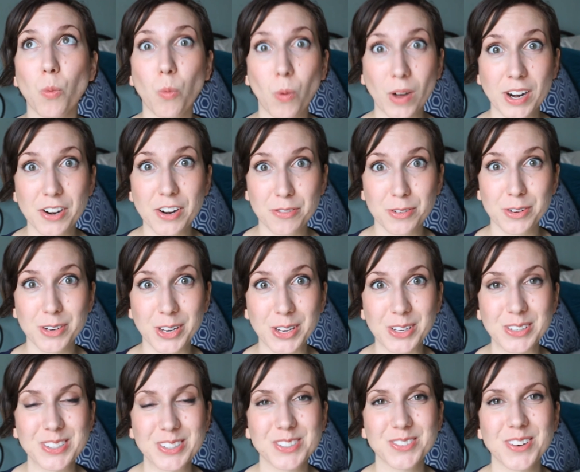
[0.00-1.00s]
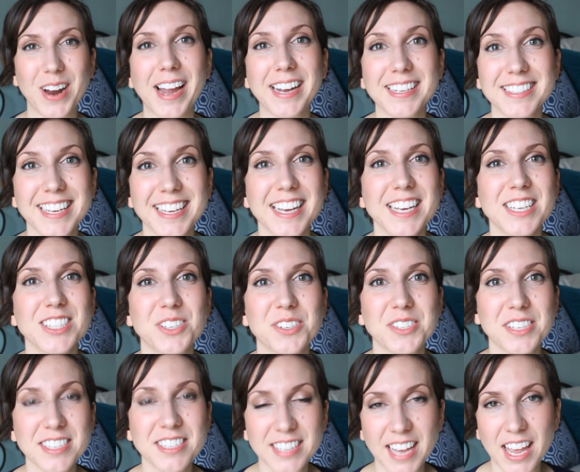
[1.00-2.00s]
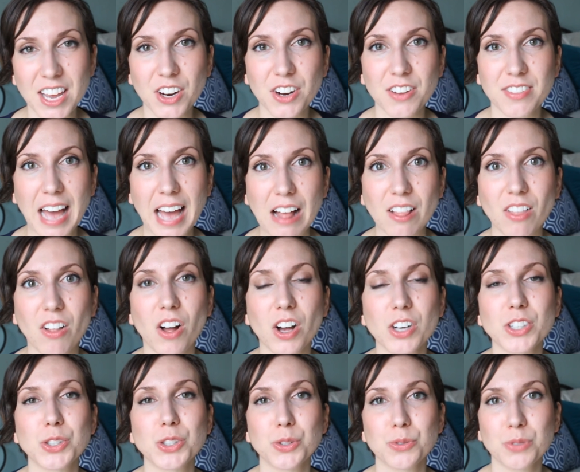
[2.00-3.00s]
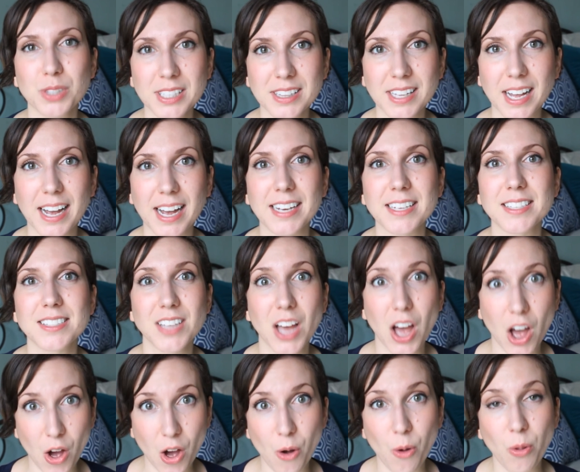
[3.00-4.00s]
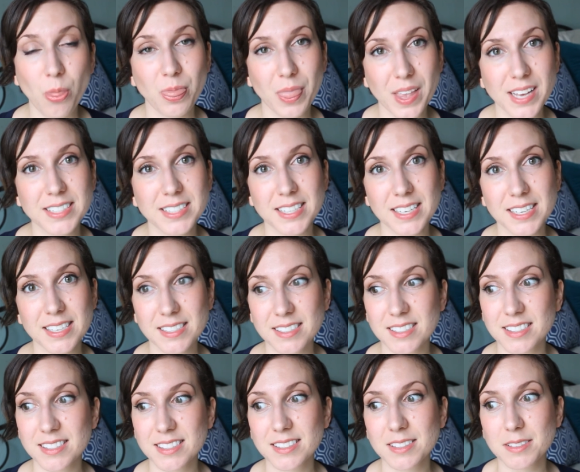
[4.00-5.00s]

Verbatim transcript: Wonderful news, right? So it didn't take her that long to realize, oh, this is